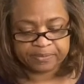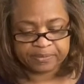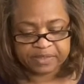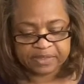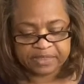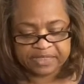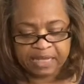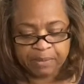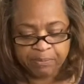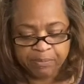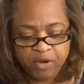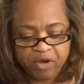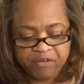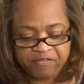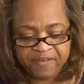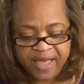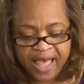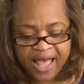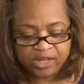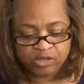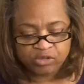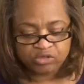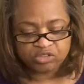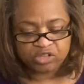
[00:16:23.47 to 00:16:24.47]
Temporal
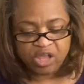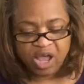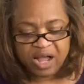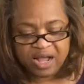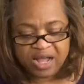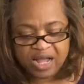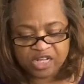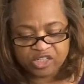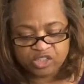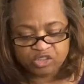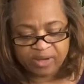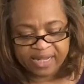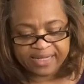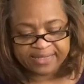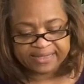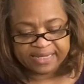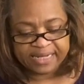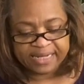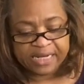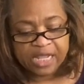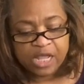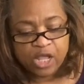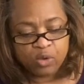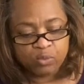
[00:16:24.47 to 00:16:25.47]
values are
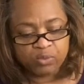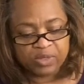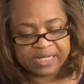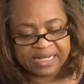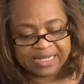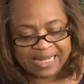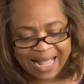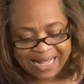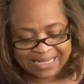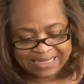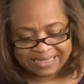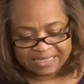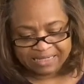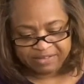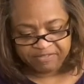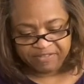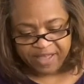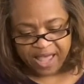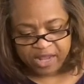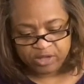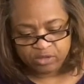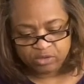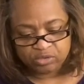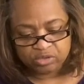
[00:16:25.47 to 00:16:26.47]
contrasted with lasting
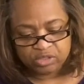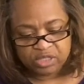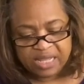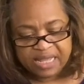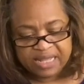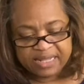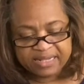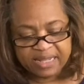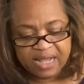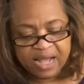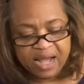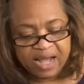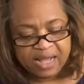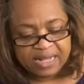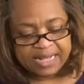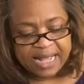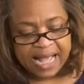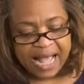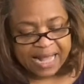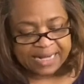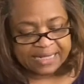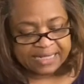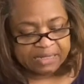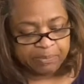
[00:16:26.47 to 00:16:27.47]
values. The
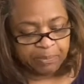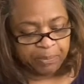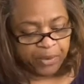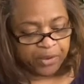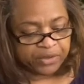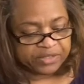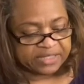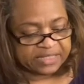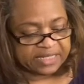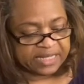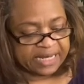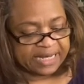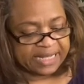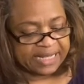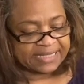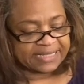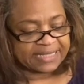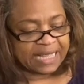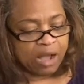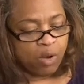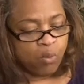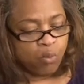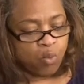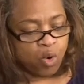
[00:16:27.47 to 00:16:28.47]
ungodly person is
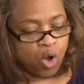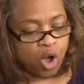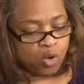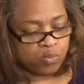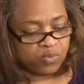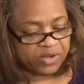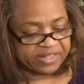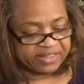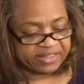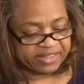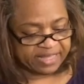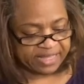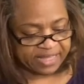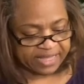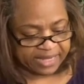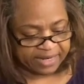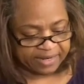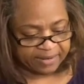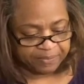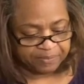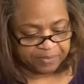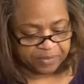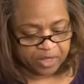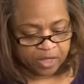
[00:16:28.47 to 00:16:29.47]
at war within,
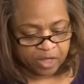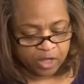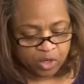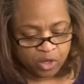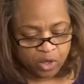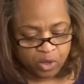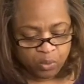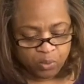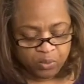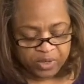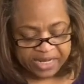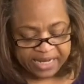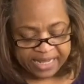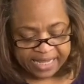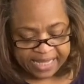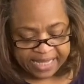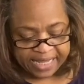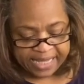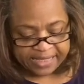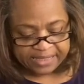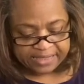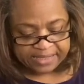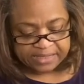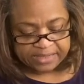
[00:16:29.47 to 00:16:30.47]
with
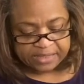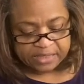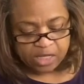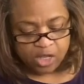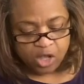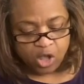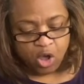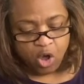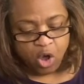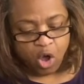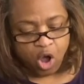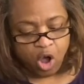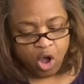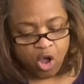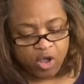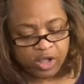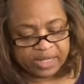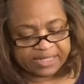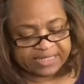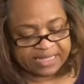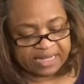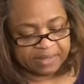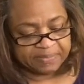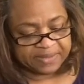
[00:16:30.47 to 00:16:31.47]
his or her
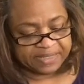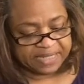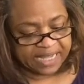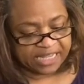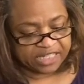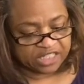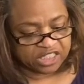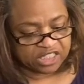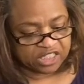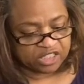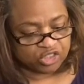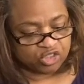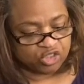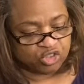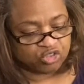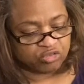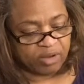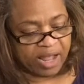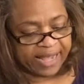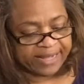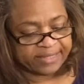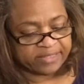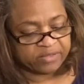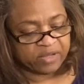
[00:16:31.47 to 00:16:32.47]
temptations,
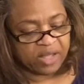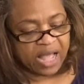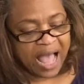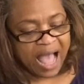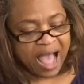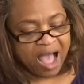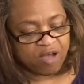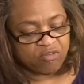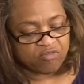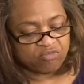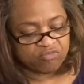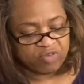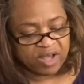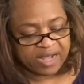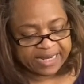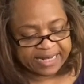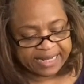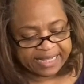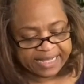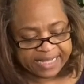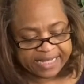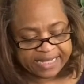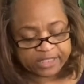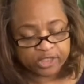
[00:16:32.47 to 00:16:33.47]
trying to outrun
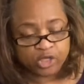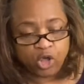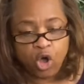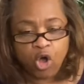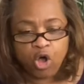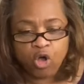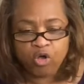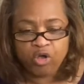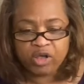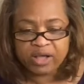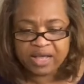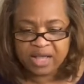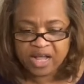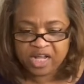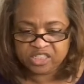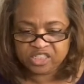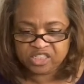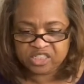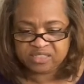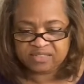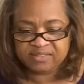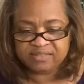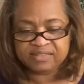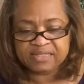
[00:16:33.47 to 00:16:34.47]
his or her
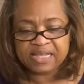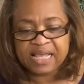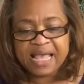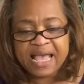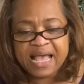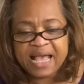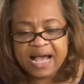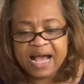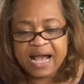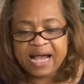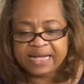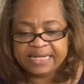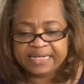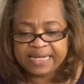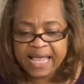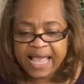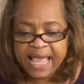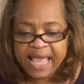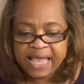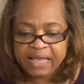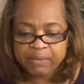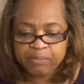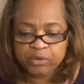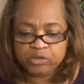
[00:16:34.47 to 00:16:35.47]
conscience,
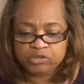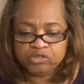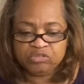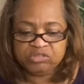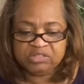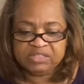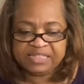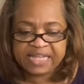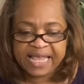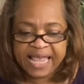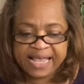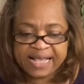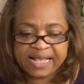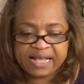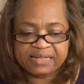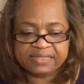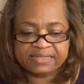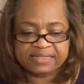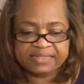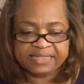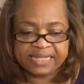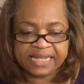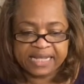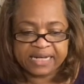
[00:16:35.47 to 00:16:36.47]
unable to take a
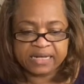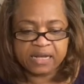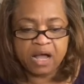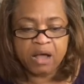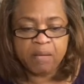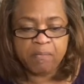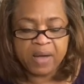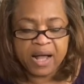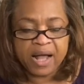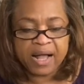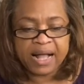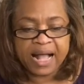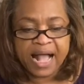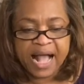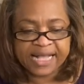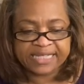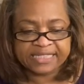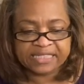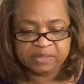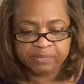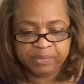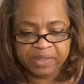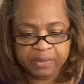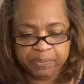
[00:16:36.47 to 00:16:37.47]
stand among
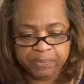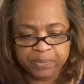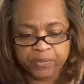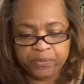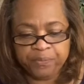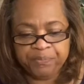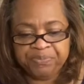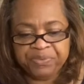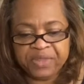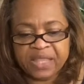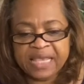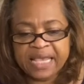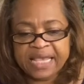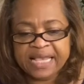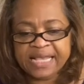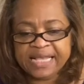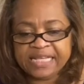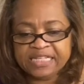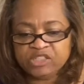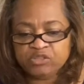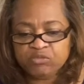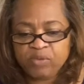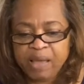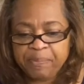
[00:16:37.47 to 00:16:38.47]
God's people.
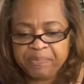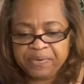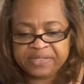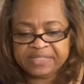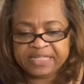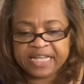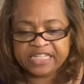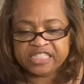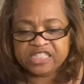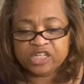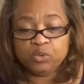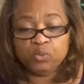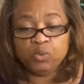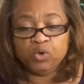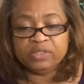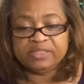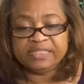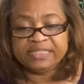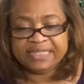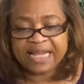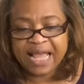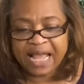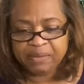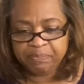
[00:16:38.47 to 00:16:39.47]
His reputation will
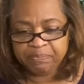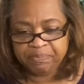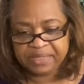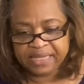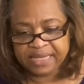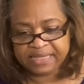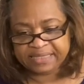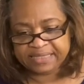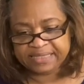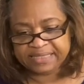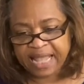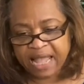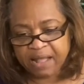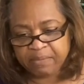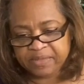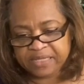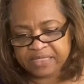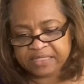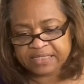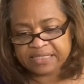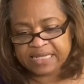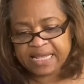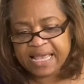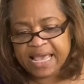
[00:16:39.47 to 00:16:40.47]
not be
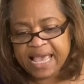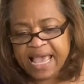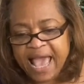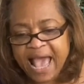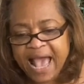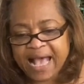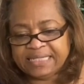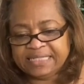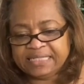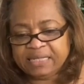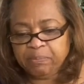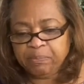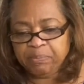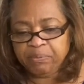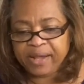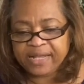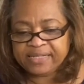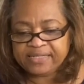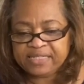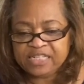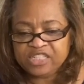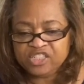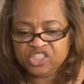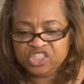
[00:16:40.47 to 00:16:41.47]
established. As a
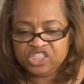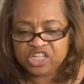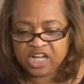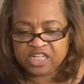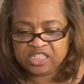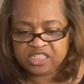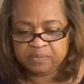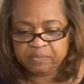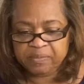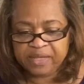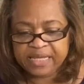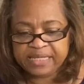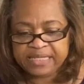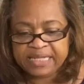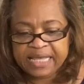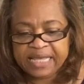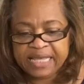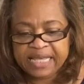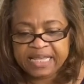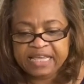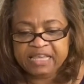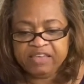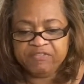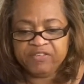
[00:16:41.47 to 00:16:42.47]
present judgment,
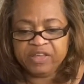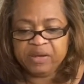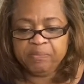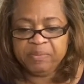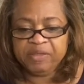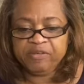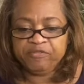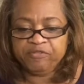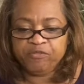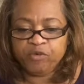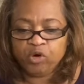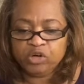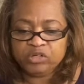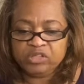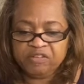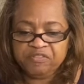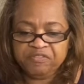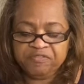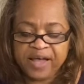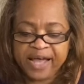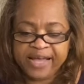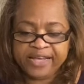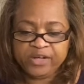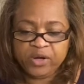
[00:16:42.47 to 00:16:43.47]
even before the
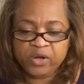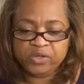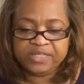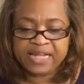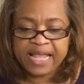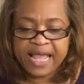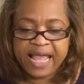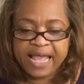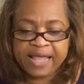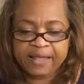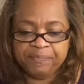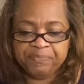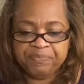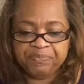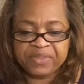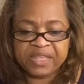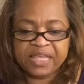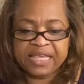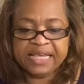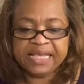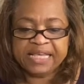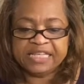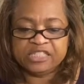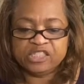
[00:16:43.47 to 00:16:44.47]
final day,
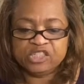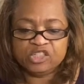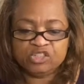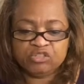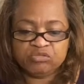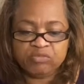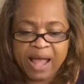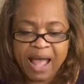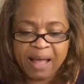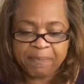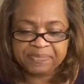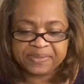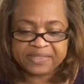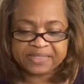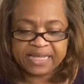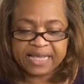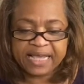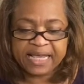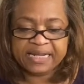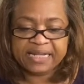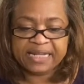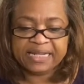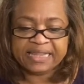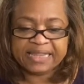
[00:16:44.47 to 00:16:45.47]
he is trapped
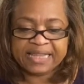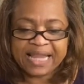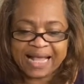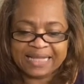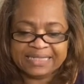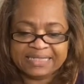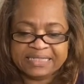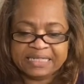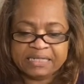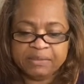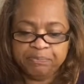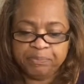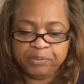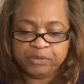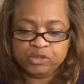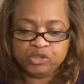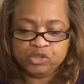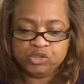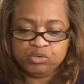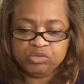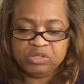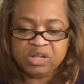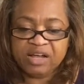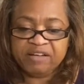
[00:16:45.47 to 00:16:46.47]
in a lasting
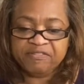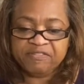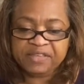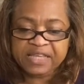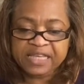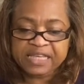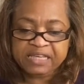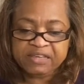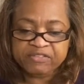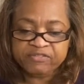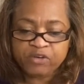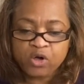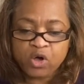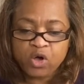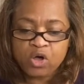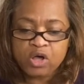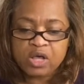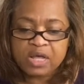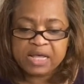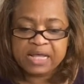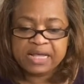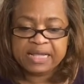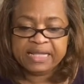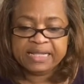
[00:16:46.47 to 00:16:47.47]
pursuit of evil,
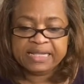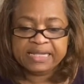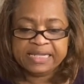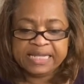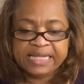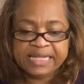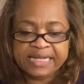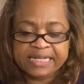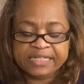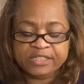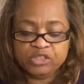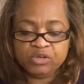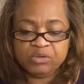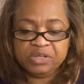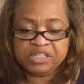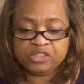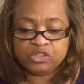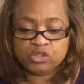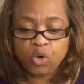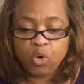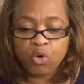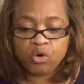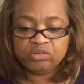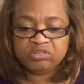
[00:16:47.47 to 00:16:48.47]
leading to
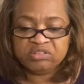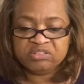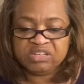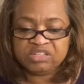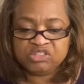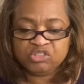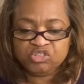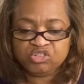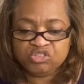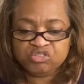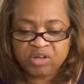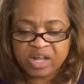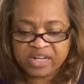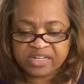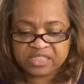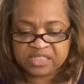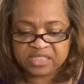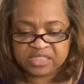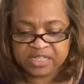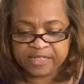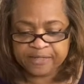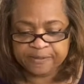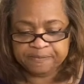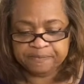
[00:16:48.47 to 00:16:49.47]
his own
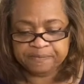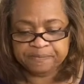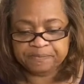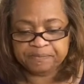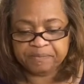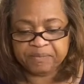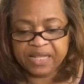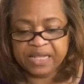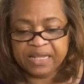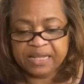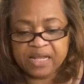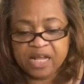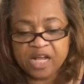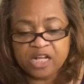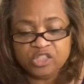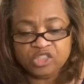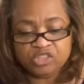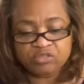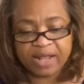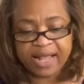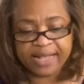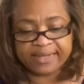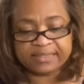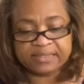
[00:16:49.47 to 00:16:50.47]
destruction. In
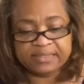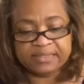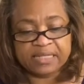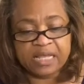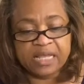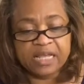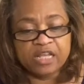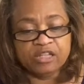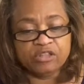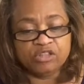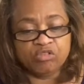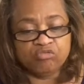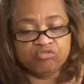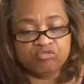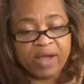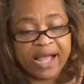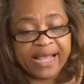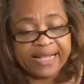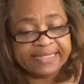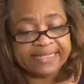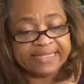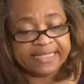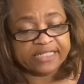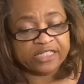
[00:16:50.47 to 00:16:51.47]
contrast, the
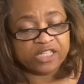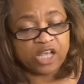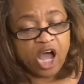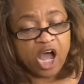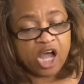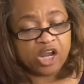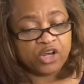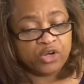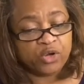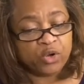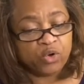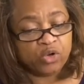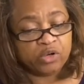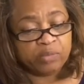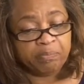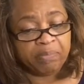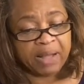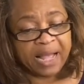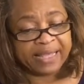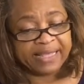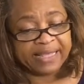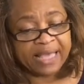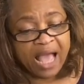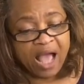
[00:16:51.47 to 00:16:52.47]
righteous are known
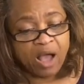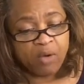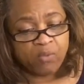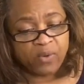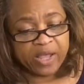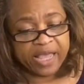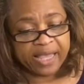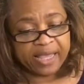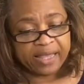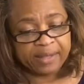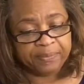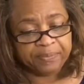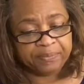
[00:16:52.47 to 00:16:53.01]
by Yahweh.